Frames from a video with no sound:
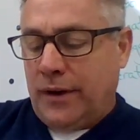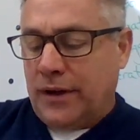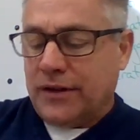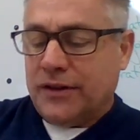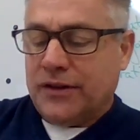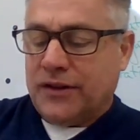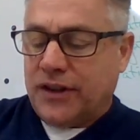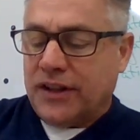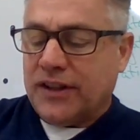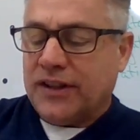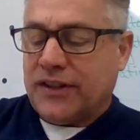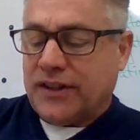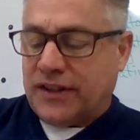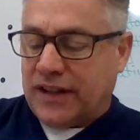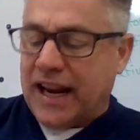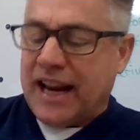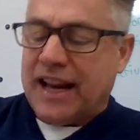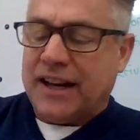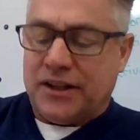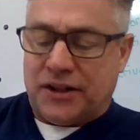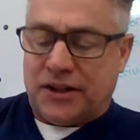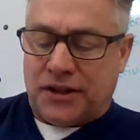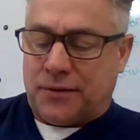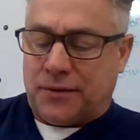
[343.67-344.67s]
just say
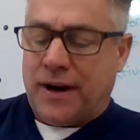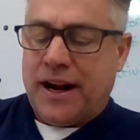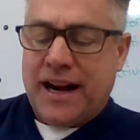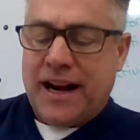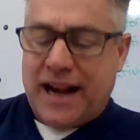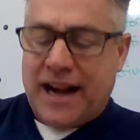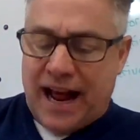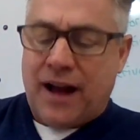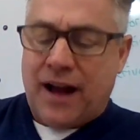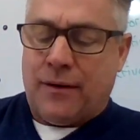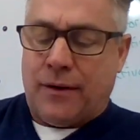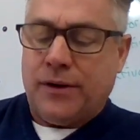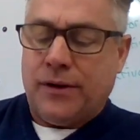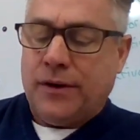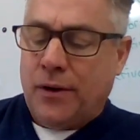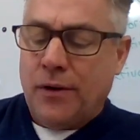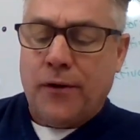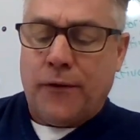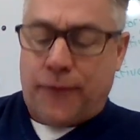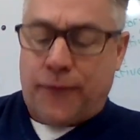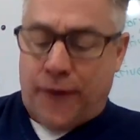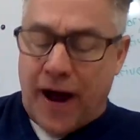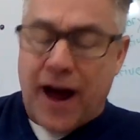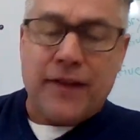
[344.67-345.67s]
it straight out. Your
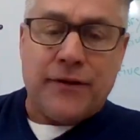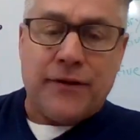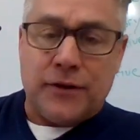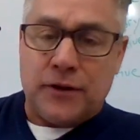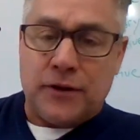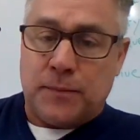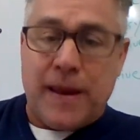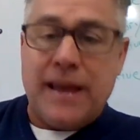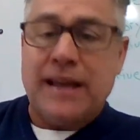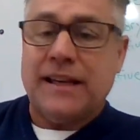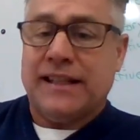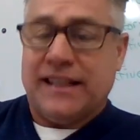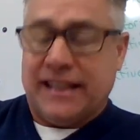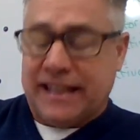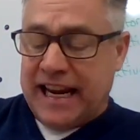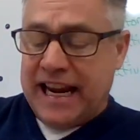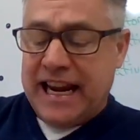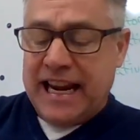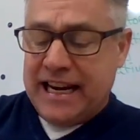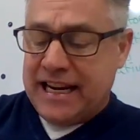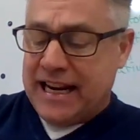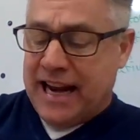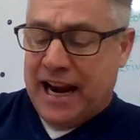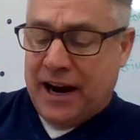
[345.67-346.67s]
father's been
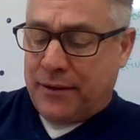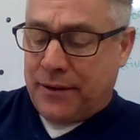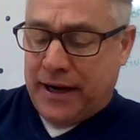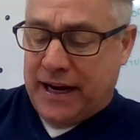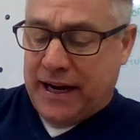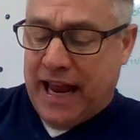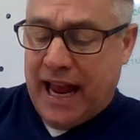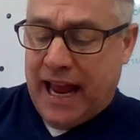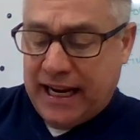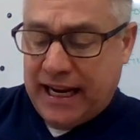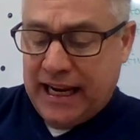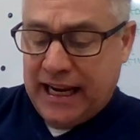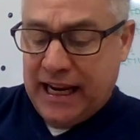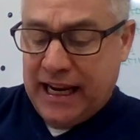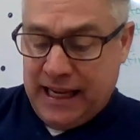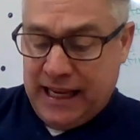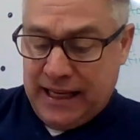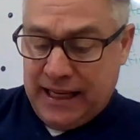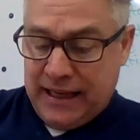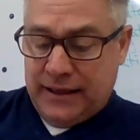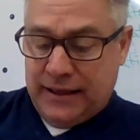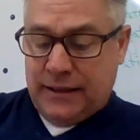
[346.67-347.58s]
seen, Arrietty."